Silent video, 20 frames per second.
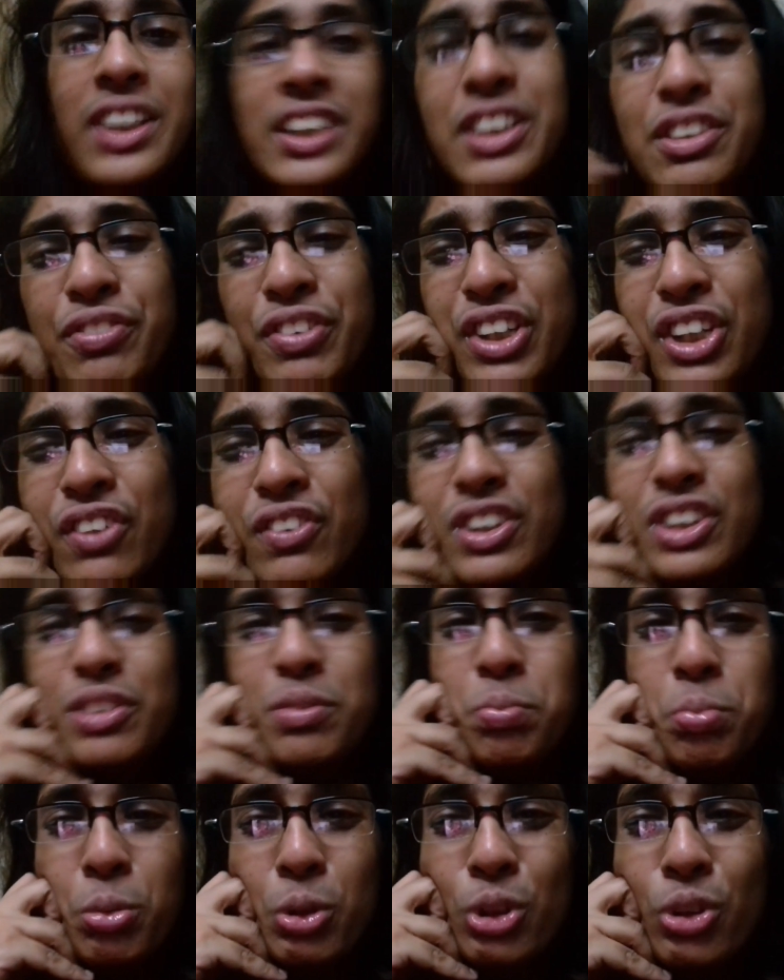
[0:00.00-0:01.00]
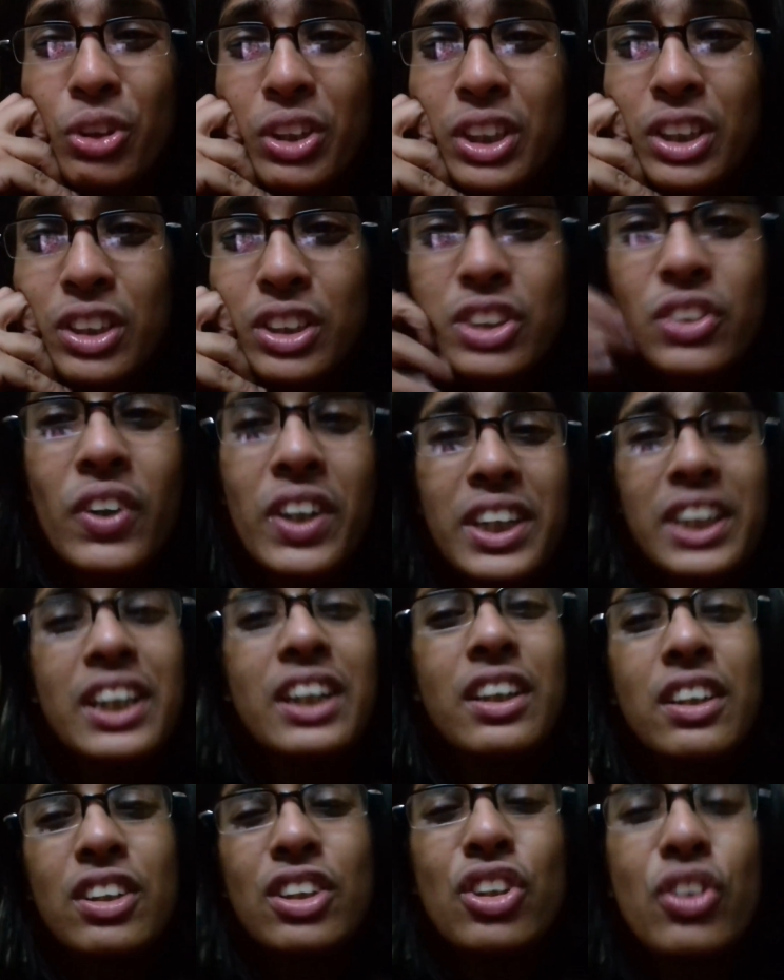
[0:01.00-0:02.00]
This video is boring, so I
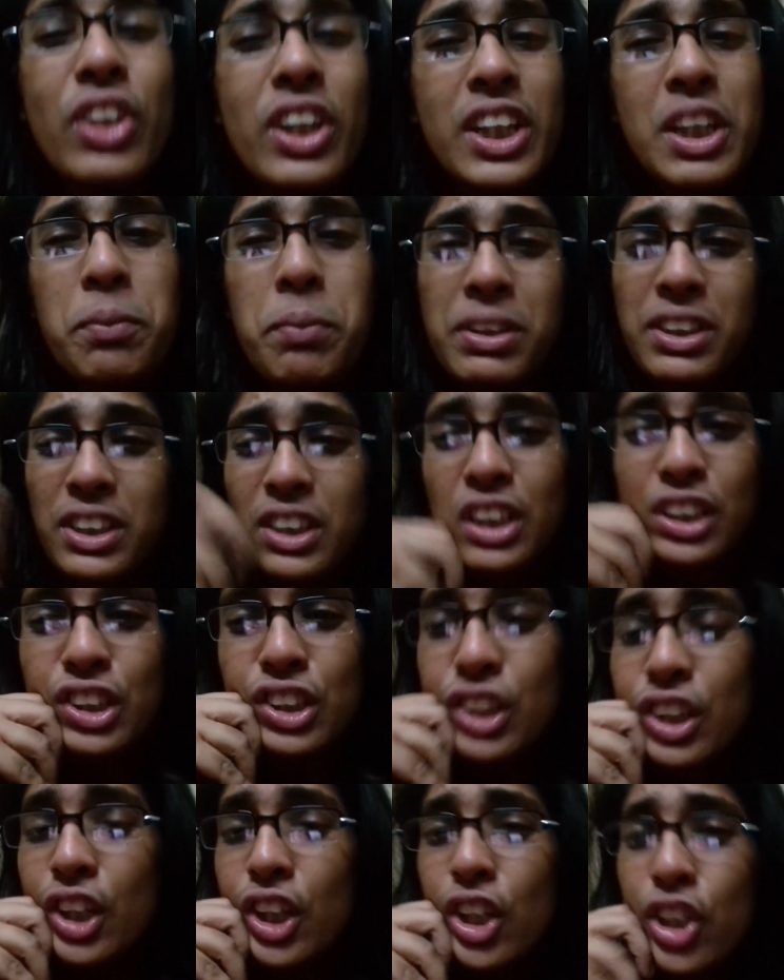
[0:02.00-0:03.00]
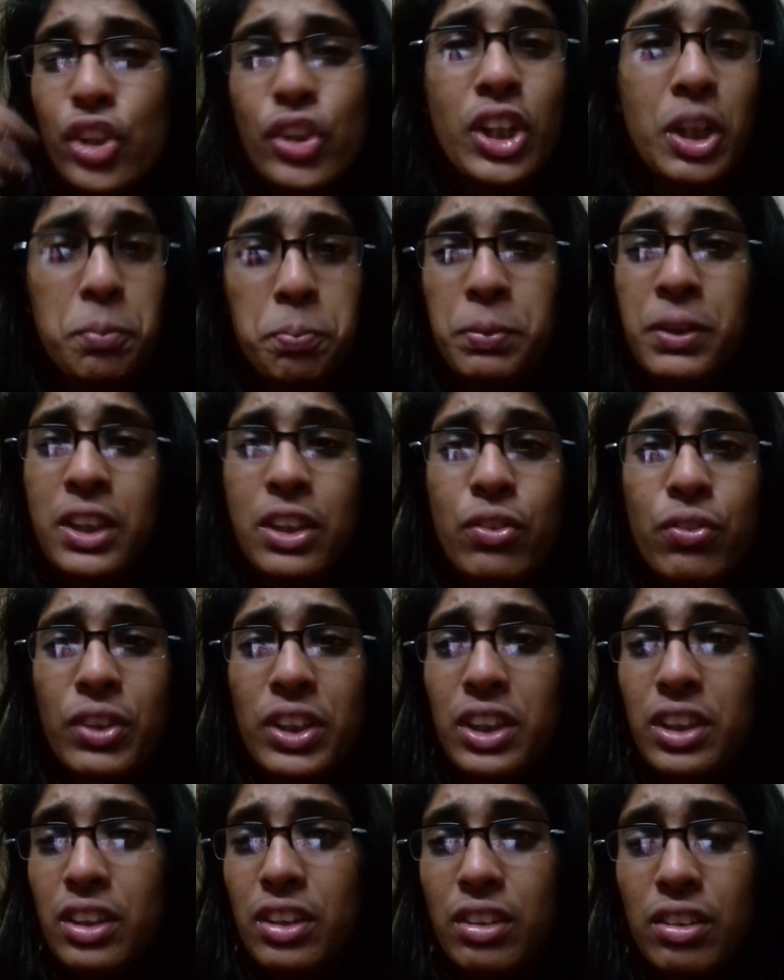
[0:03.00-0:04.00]
think you get the message to help me
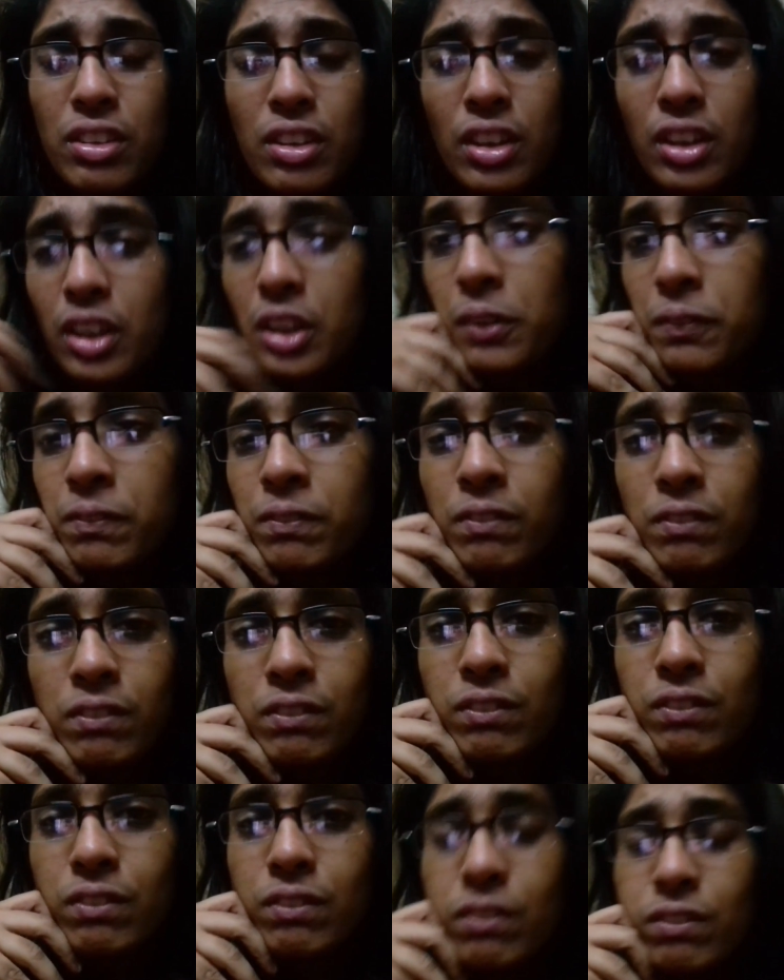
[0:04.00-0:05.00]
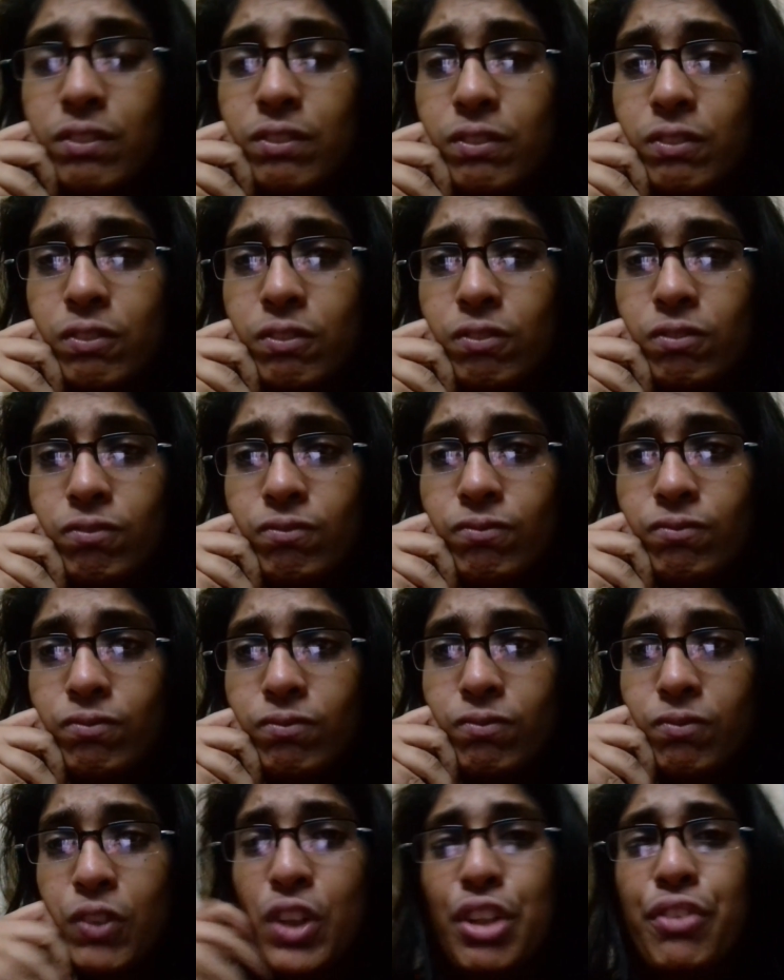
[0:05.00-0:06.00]
with um,
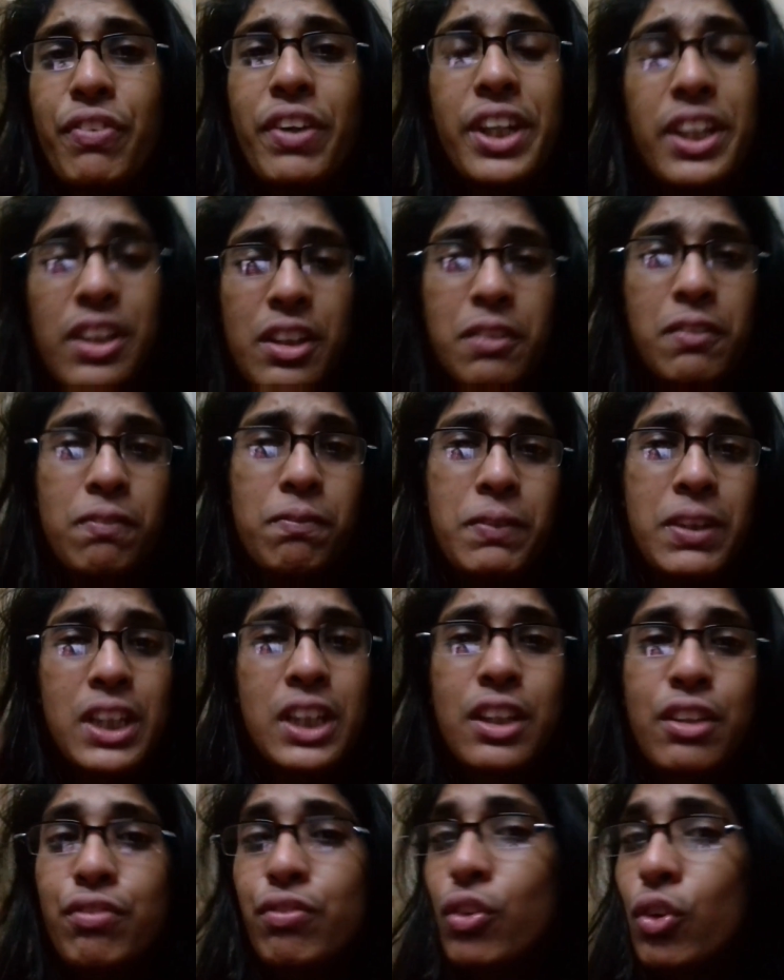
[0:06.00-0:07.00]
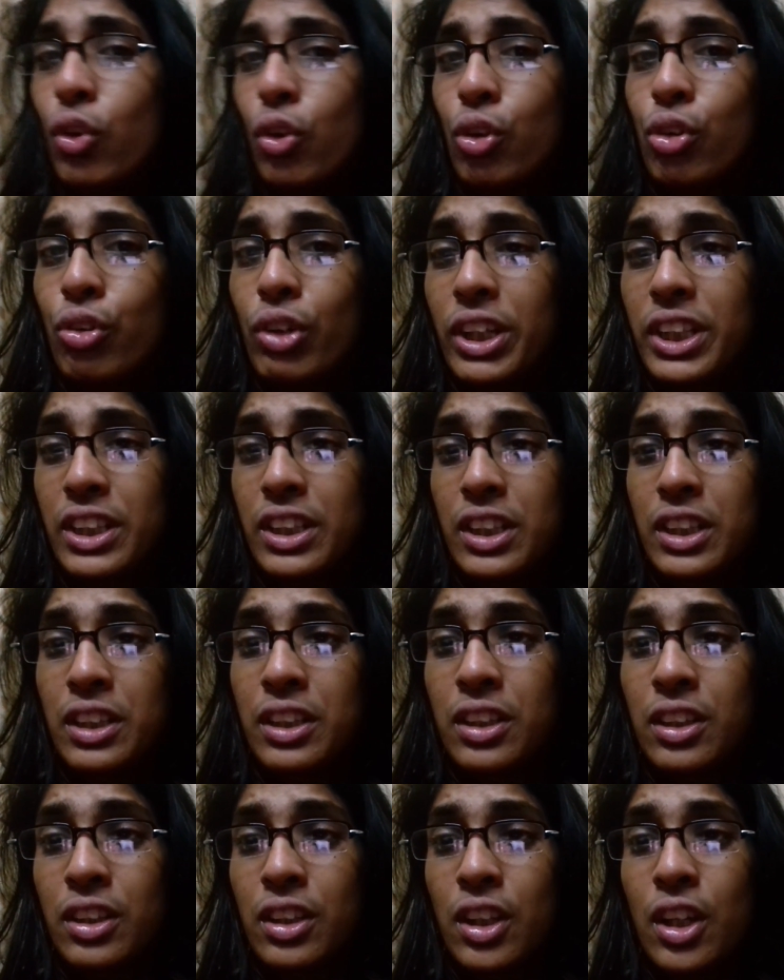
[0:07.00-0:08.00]
motivating me for
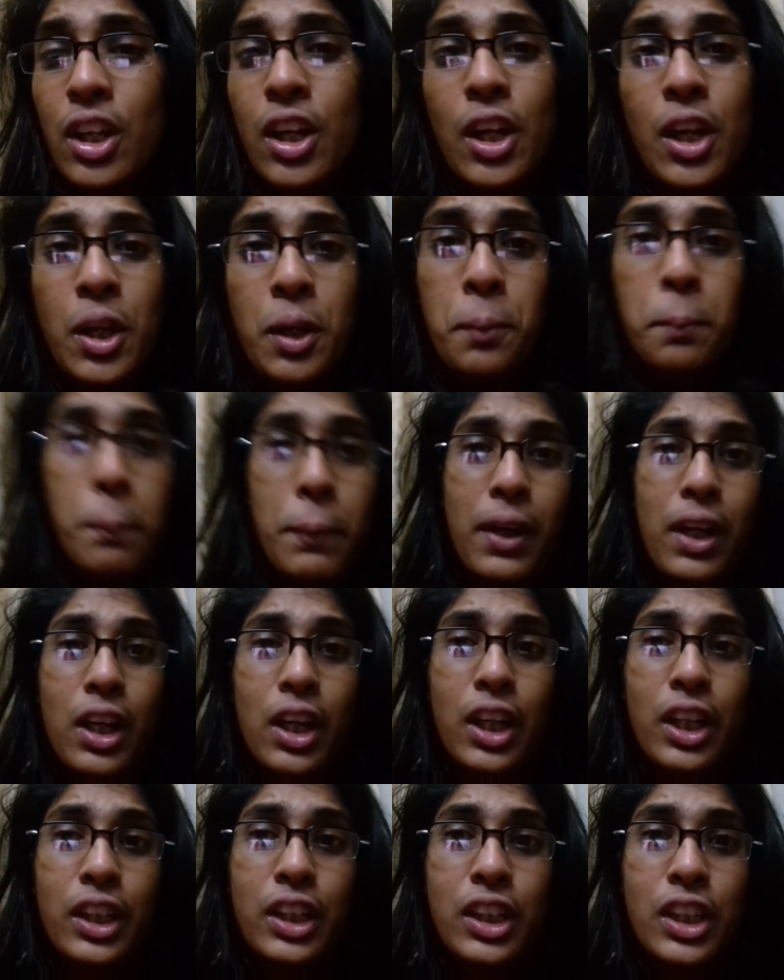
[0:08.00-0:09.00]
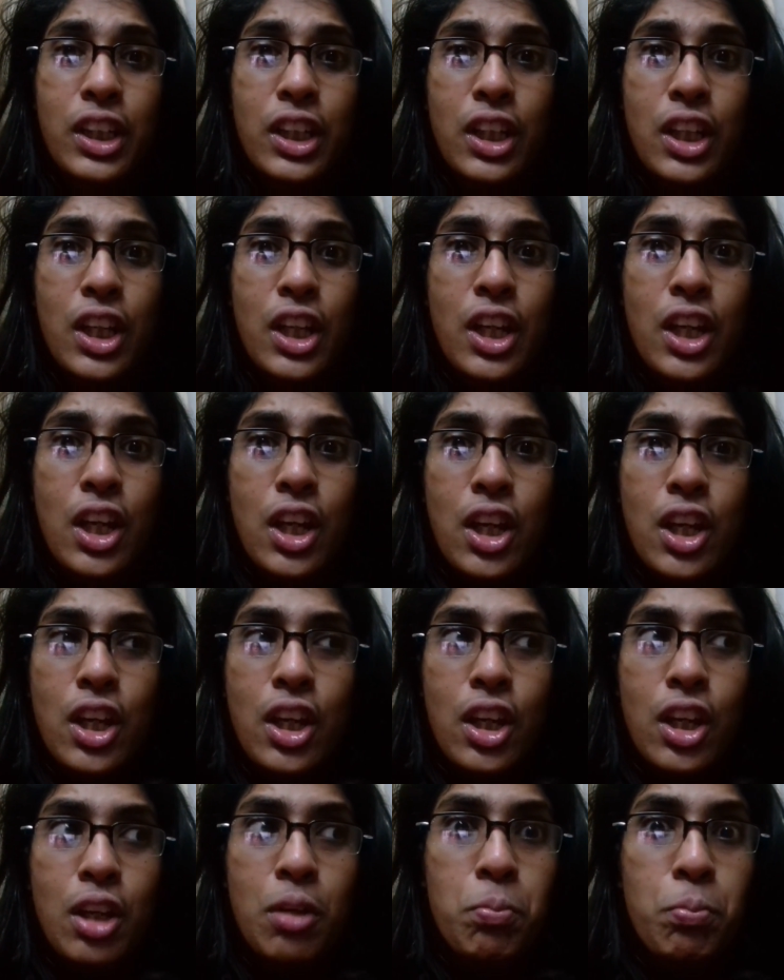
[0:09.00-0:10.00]
writing my
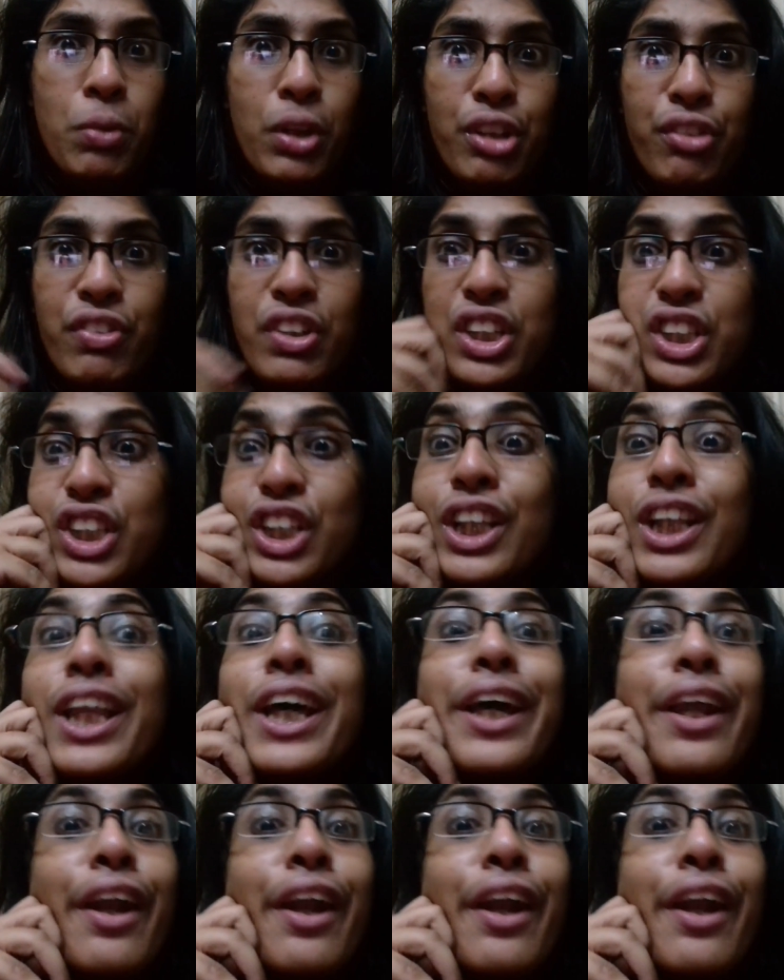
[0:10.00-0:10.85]
motivation